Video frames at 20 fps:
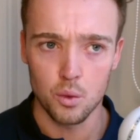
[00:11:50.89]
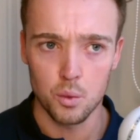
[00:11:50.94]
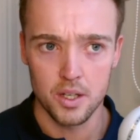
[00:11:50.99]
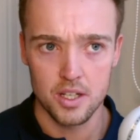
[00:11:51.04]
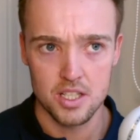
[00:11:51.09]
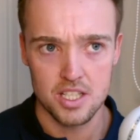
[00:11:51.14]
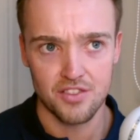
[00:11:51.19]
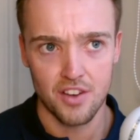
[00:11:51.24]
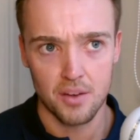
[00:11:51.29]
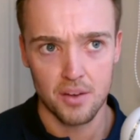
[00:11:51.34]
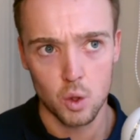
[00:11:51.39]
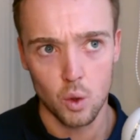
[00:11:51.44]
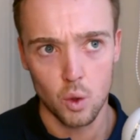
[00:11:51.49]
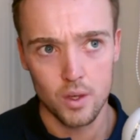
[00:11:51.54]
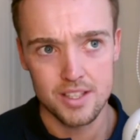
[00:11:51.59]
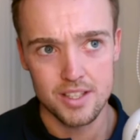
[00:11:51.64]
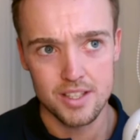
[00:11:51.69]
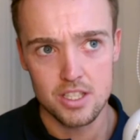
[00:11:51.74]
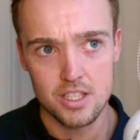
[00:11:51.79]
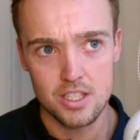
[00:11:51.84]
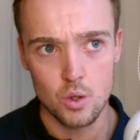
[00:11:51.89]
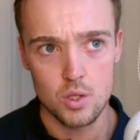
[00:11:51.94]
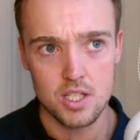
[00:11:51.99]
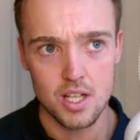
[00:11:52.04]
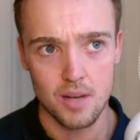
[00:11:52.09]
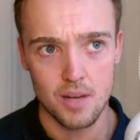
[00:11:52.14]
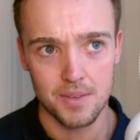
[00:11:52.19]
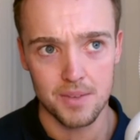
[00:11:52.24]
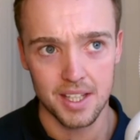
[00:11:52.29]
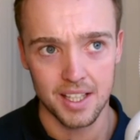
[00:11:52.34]
Whereas if I'm going to do
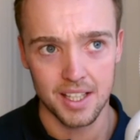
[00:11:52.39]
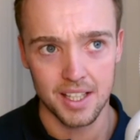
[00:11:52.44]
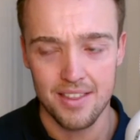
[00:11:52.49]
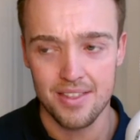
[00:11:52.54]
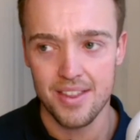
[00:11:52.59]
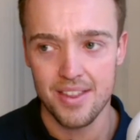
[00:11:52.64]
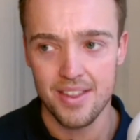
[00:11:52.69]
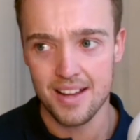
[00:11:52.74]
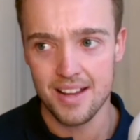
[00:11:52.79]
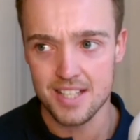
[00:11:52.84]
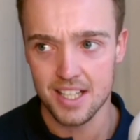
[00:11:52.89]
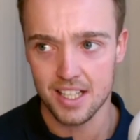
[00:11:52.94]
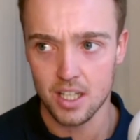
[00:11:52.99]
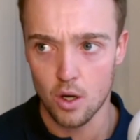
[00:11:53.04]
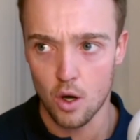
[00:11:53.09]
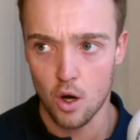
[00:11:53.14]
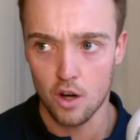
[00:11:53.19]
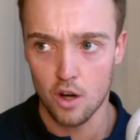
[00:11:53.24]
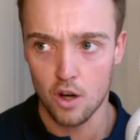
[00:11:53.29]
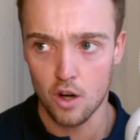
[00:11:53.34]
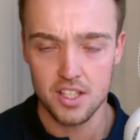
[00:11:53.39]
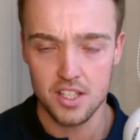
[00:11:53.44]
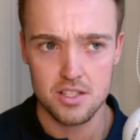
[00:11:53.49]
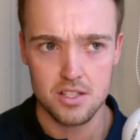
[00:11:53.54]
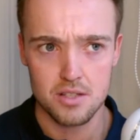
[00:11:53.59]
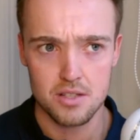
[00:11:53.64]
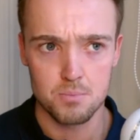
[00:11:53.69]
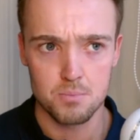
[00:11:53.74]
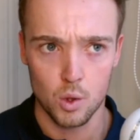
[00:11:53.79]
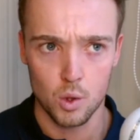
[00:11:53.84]
something and then tick it off, that's
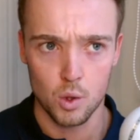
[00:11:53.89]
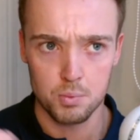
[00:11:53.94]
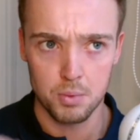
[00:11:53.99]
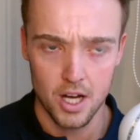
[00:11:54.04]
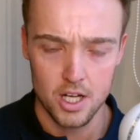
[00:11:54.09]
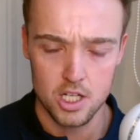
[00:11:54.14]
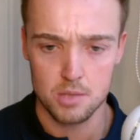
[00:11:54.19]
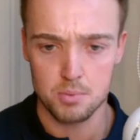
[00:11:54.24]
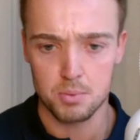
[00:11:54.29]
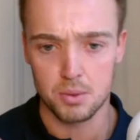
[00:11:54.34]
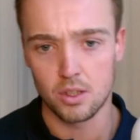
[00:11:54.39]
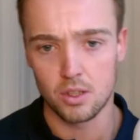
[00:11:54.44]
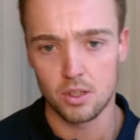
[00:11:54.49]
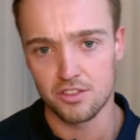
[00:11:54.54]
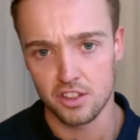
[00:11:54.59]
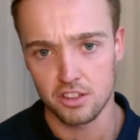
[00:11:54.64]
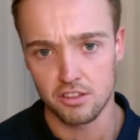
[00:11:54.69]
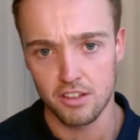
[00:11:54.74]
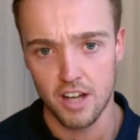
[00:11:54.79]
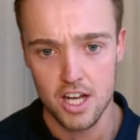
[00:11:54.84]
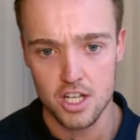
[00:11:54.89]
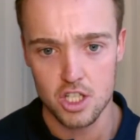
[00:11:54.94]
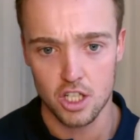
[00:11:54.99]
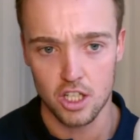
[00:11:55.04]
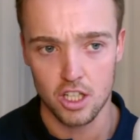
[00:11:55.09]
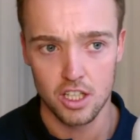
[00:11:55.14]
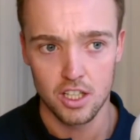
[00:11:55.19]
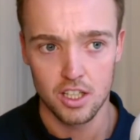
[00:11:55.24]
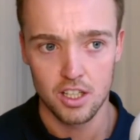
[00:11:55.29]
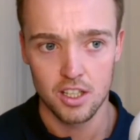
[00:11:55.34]
both pleasurable and for
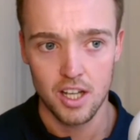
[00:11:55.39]
leisure,